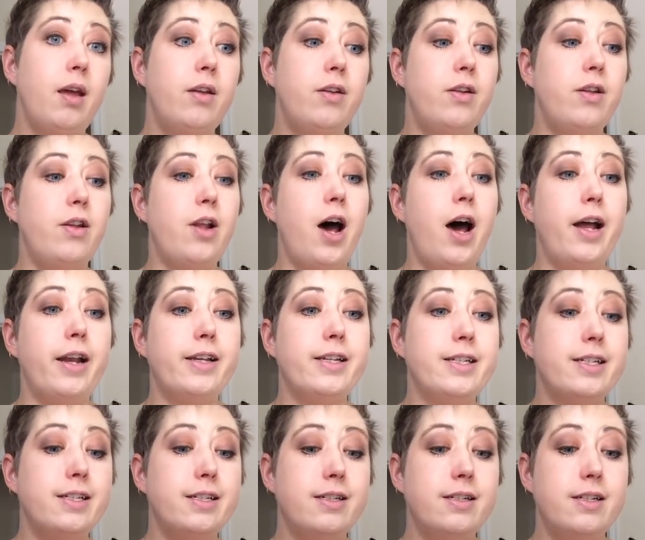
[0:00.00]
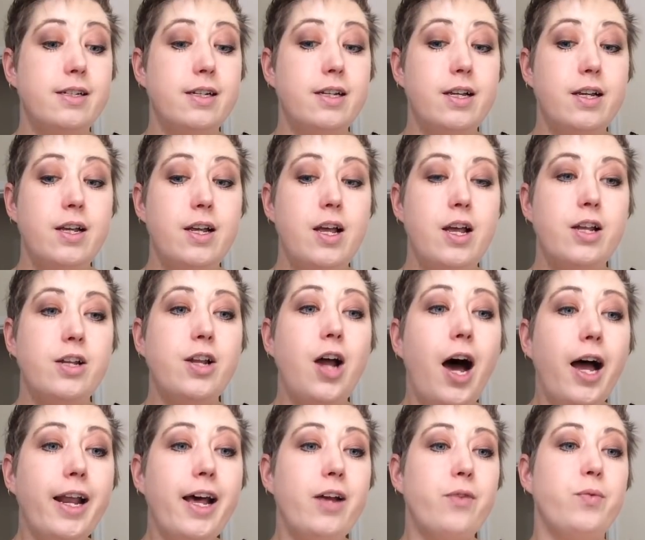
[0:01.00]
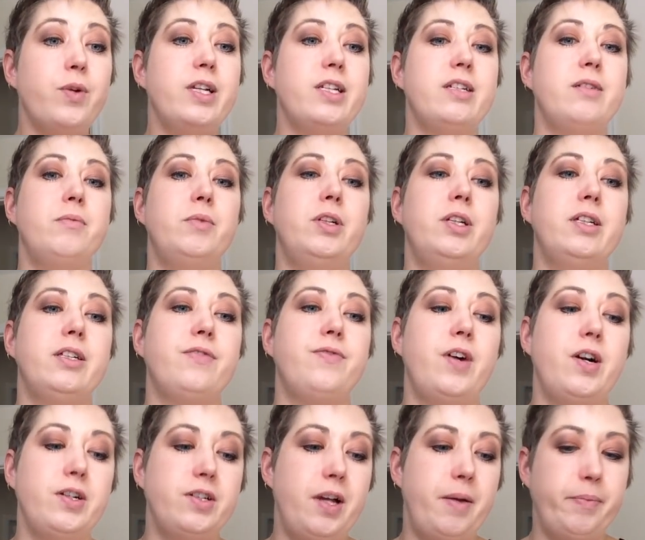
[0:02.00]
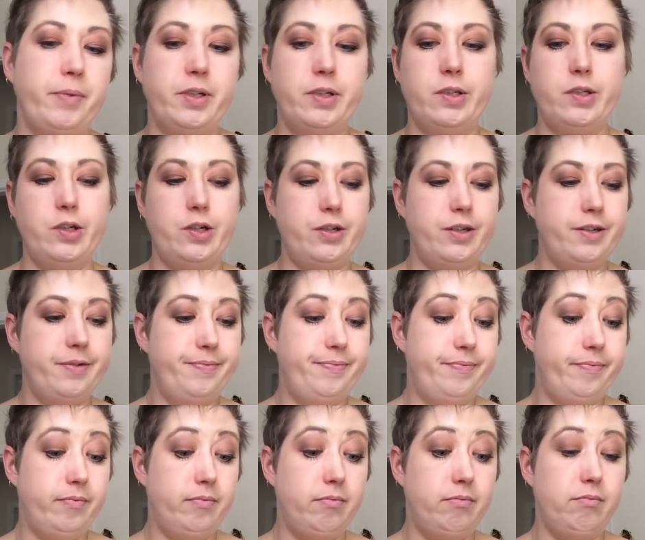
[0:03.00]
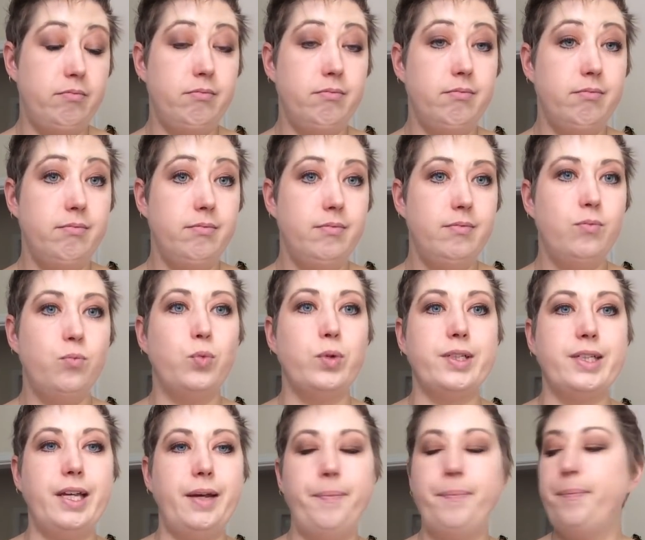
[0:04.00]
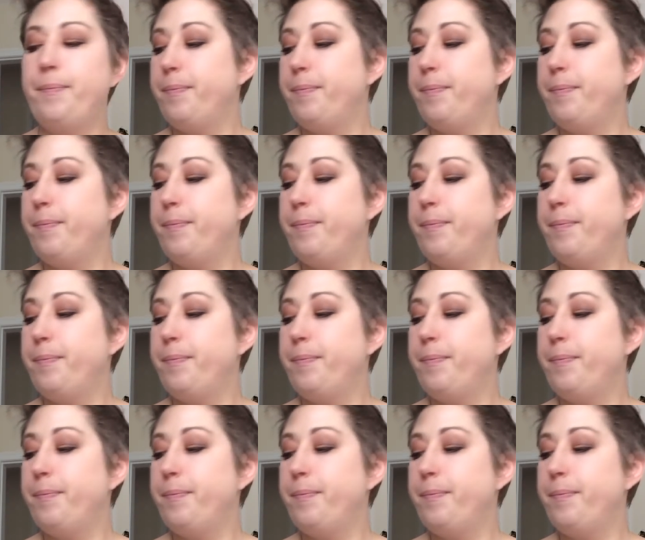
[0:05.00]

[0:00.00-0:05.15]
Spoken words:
Not unreasonable as far as I'm concerned. We'll see.